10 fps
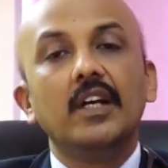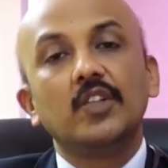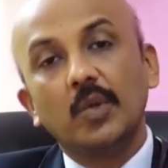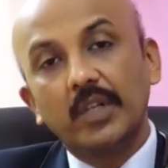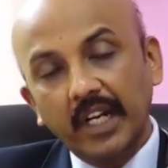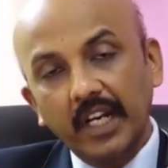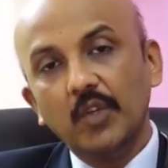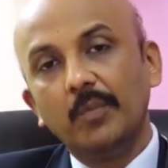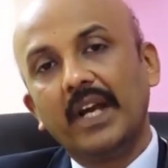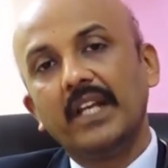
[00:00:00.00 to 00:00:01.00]
So try
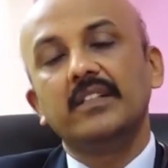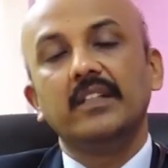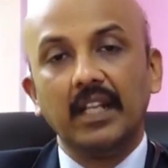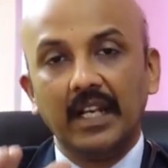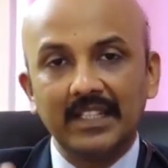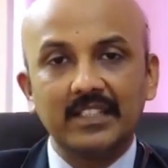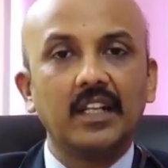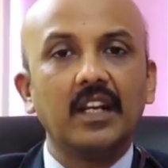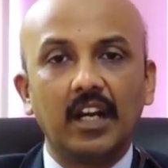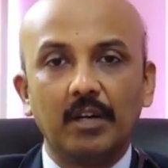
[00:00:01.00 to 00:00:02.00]
to match the lesser
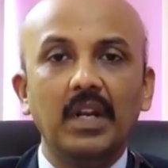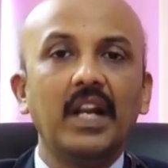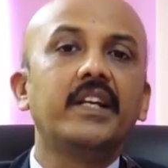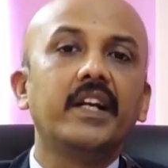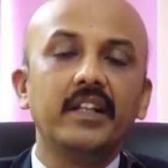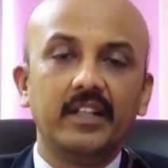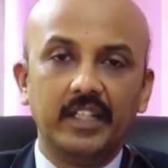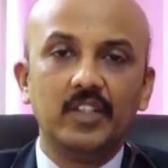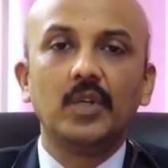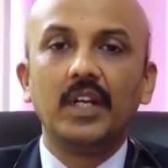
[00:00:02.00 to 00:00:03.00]
or a blunted
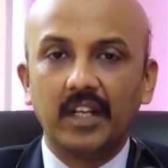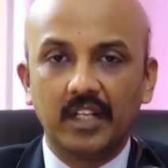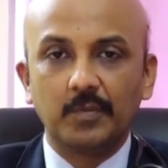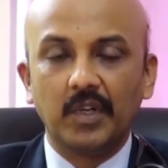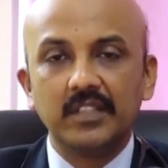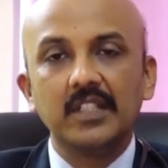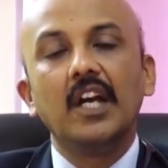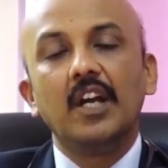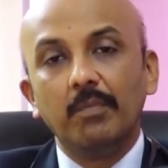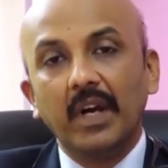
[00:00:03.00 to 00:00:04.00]
insulin response
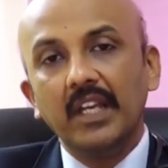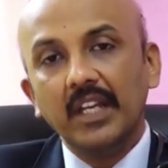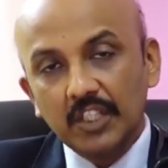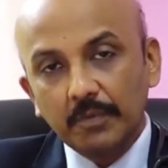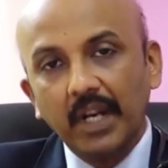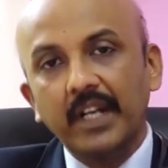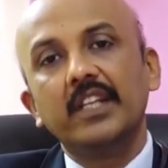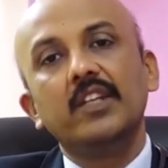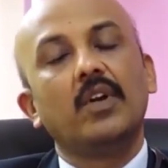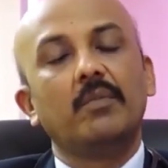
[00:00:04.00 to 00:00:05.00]
by
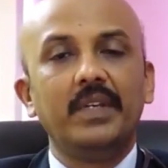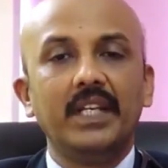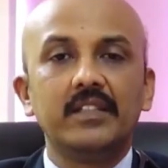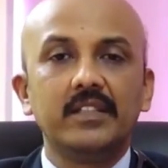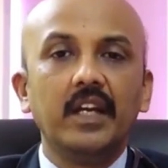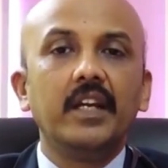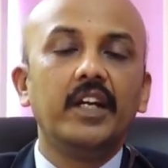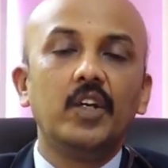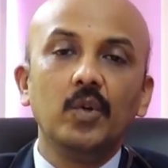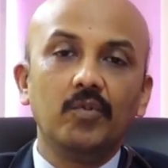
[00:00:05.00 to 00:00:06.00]
splitting your meals
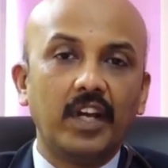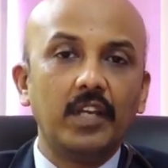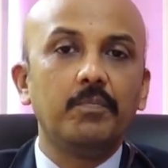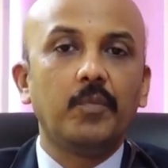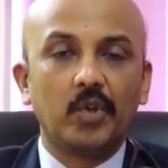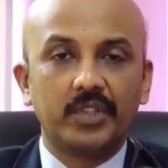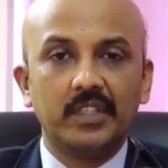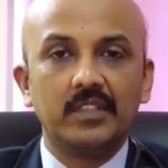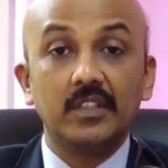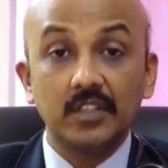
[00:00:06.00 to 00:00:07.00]
into 5
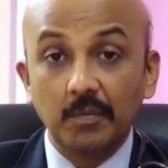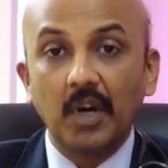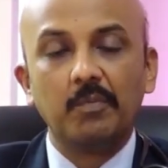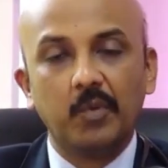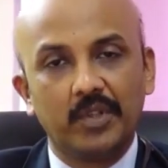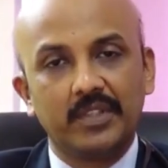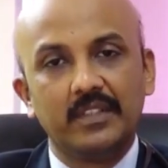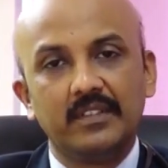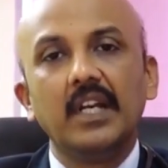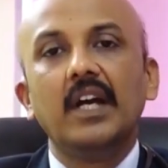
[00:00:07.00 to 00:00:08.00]
portions, small
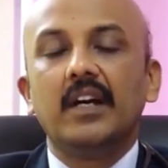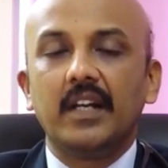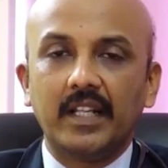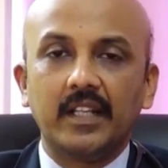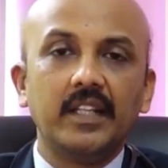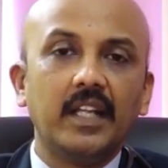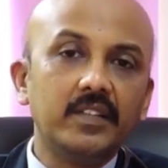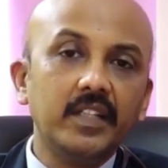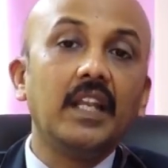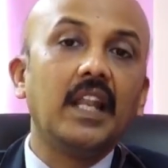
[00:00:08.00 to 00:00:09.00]
portions, rather than
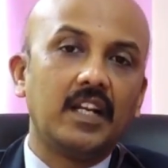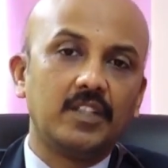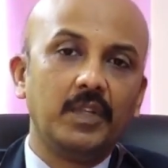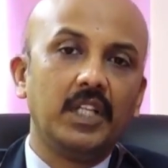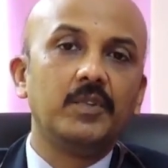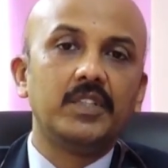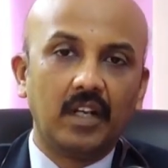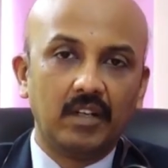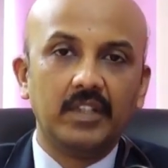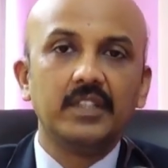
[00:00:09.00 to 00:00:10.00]
3 large meals which
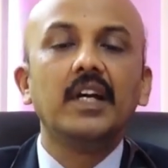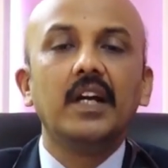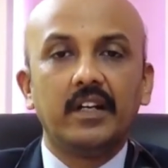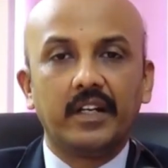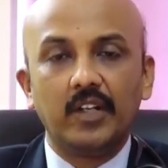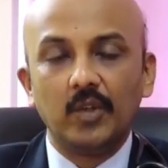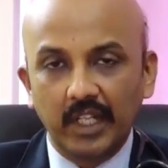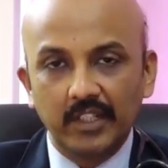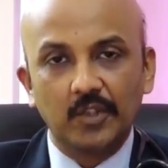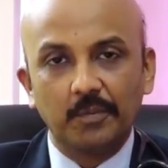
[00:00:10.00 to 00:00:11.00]
all of us try to
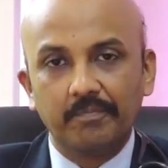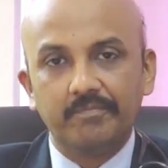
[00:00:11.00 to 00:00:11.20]
consume.